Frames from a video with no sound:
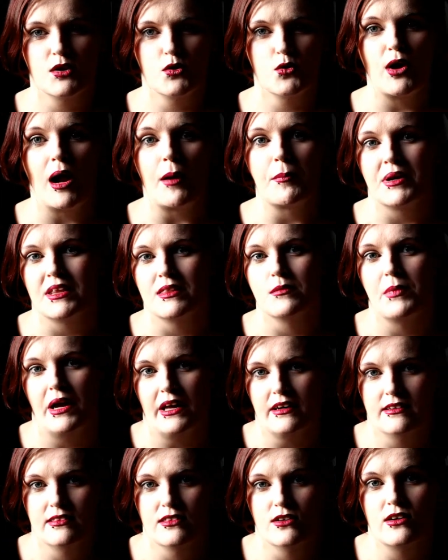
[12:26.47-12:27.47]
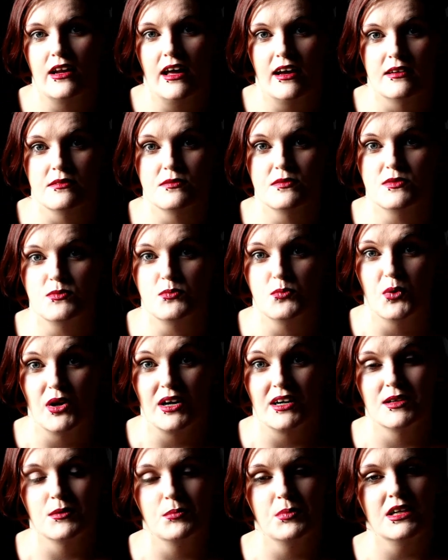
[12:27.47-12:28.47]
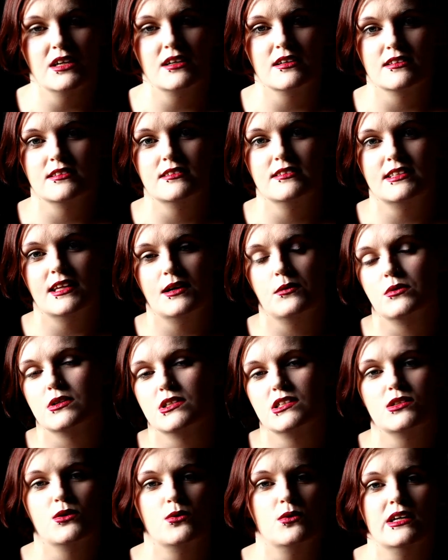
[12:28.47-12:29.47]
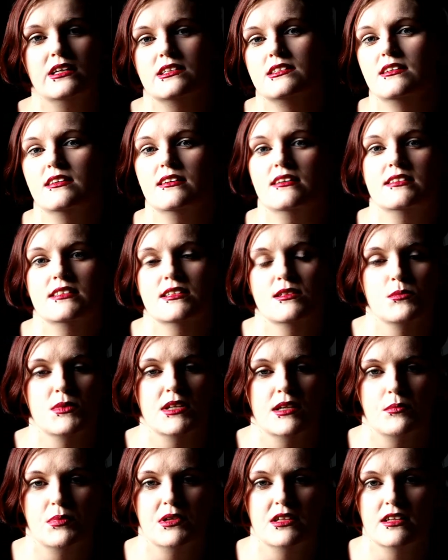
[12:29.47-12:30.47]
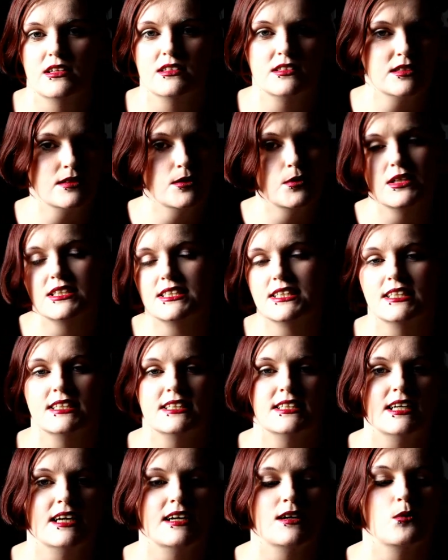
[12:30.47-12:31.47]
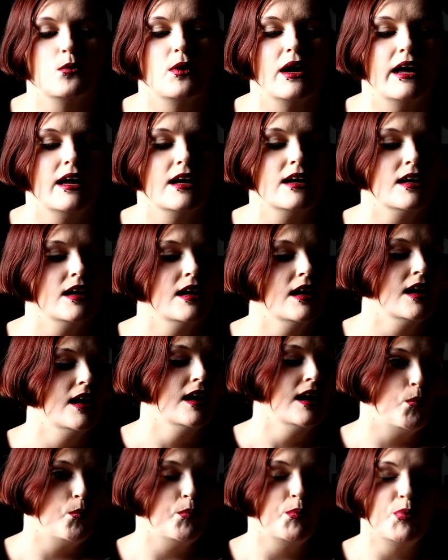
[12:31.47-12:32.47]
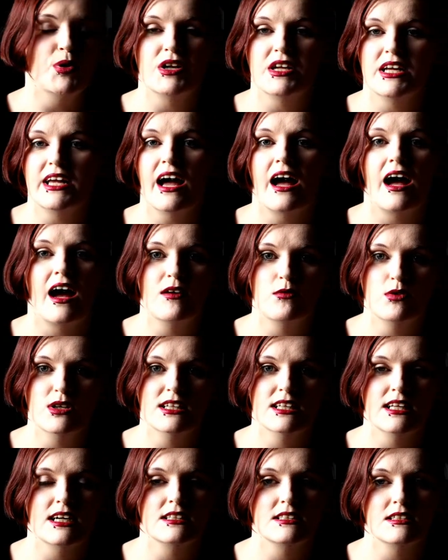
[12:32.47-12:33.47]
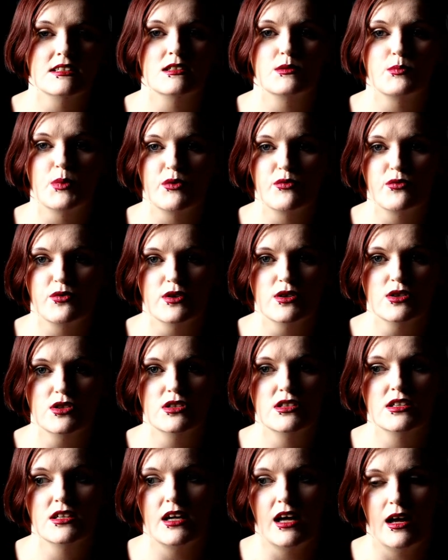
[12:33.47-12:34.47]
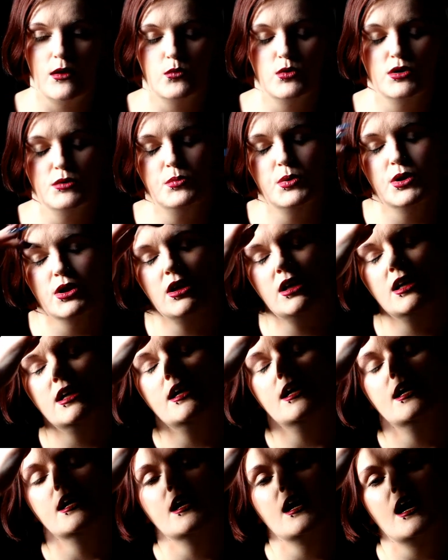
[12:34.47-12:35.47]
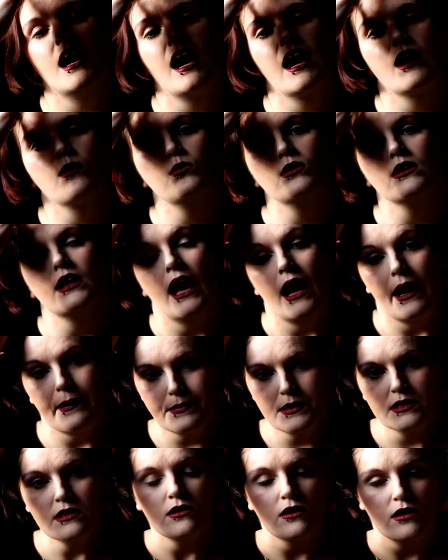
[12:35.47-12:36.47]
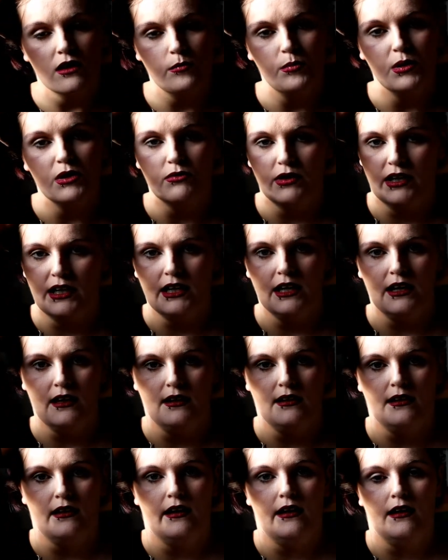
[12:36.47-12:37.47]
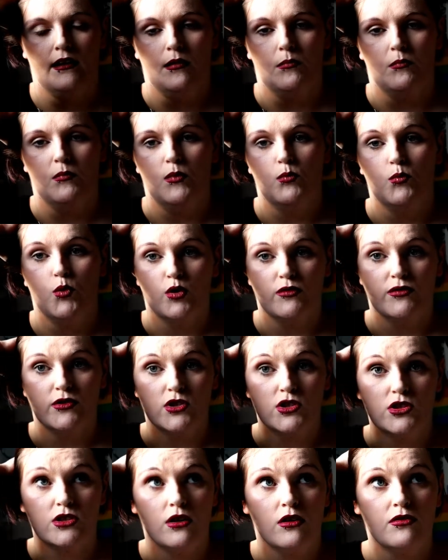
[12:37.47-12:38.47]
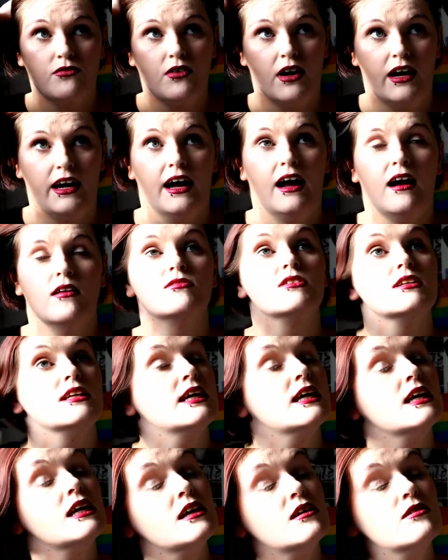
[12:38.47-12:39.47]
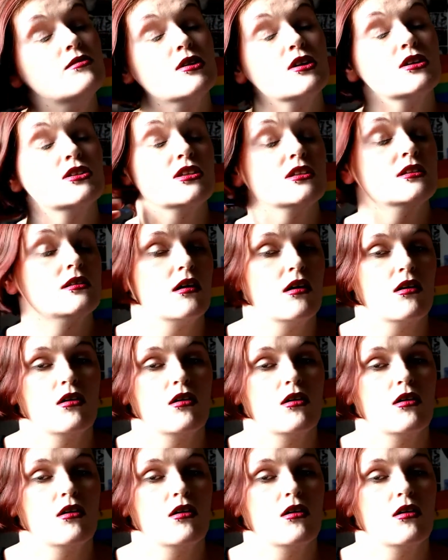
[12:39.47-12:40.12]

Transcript: crappy the men in their lives were because they were so easy to manipulate so easy to take away but yeah, I really liked it. It's my first Atwood book. I will absolutely be reading um, more of her stuff. I have an e-version